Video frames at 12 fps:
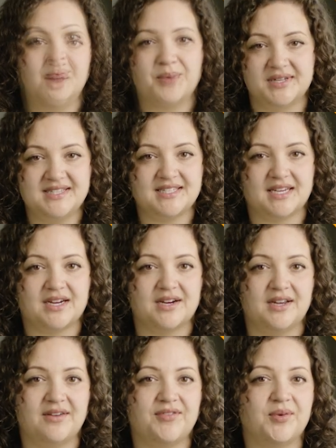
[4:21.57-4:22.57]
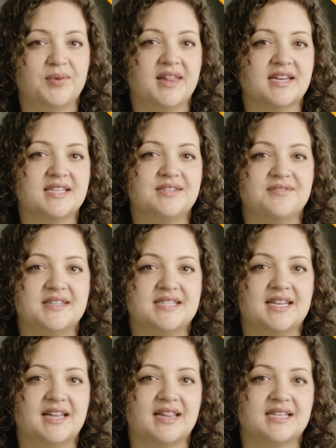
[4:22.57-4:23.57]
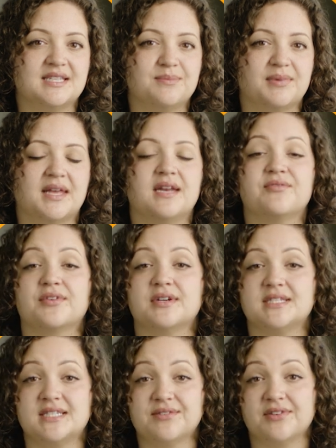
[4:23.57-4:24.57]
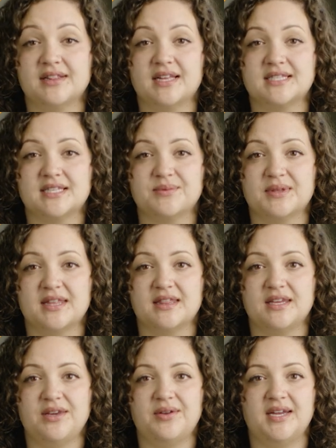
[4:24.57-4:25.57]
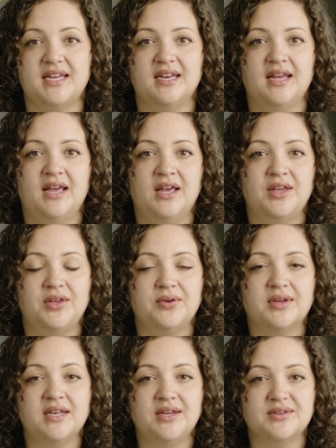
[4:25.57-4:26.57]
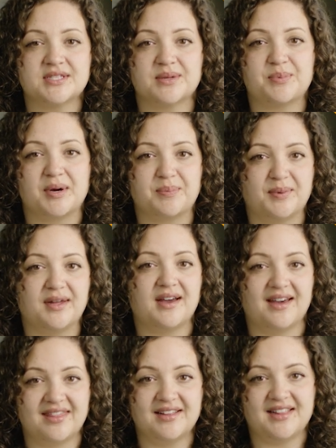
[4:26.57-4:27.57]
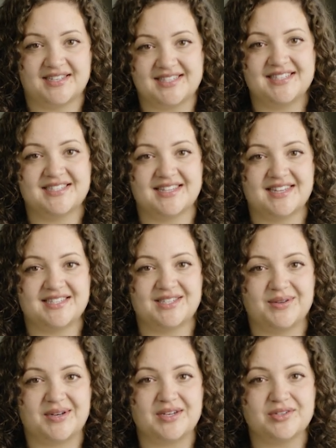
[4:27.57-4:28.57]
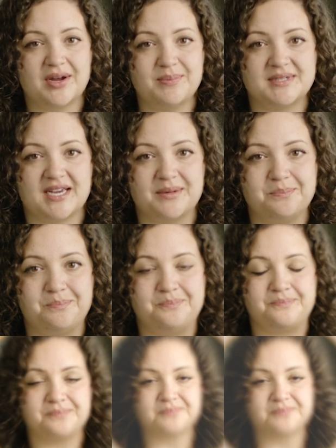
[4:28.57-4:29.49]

Once here, if you would like to visit a lesson plan for a different lesson within the unit, you can use the purple Other Lessons in this unit dropdown.